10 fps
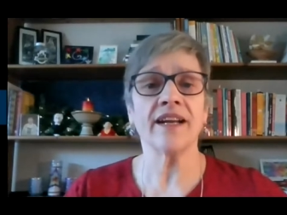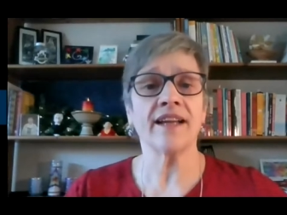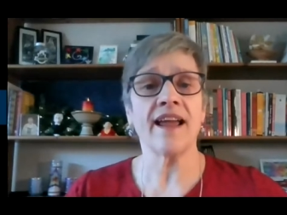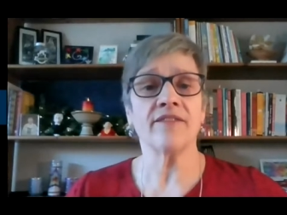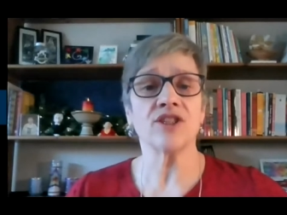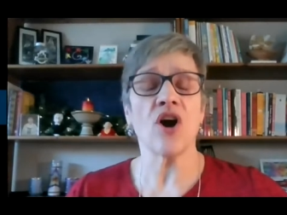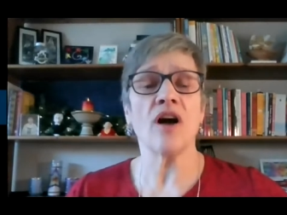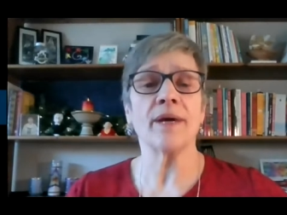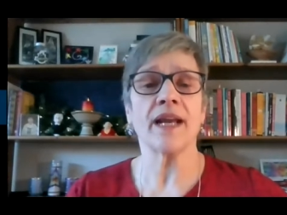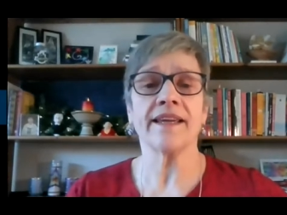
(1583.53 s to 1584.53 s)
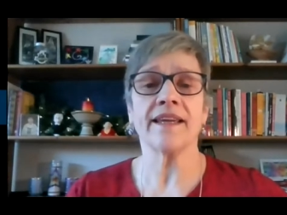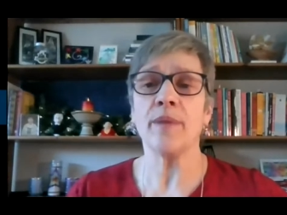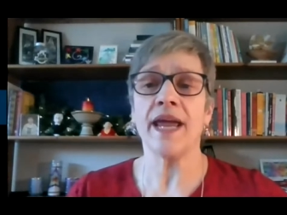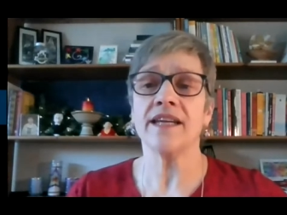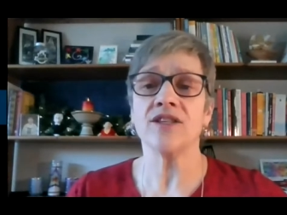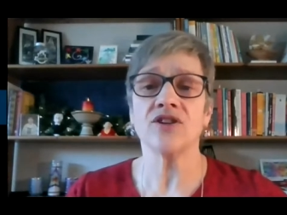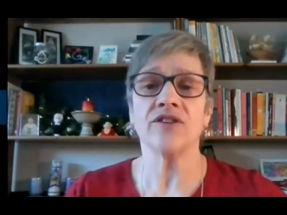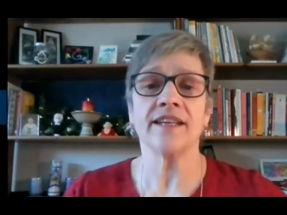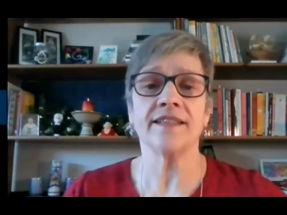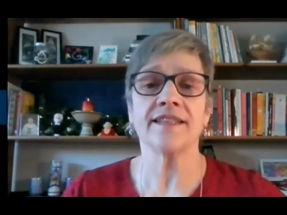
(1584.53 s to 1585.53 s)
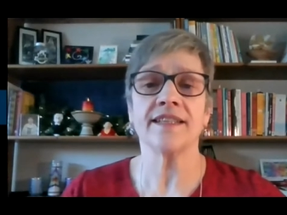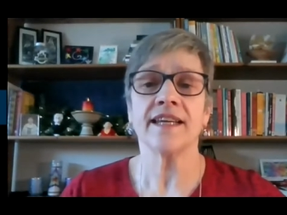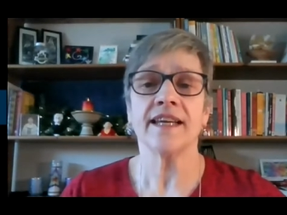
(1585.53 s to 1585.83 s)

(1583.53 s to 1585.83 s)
And I have a job and I can pay insurance."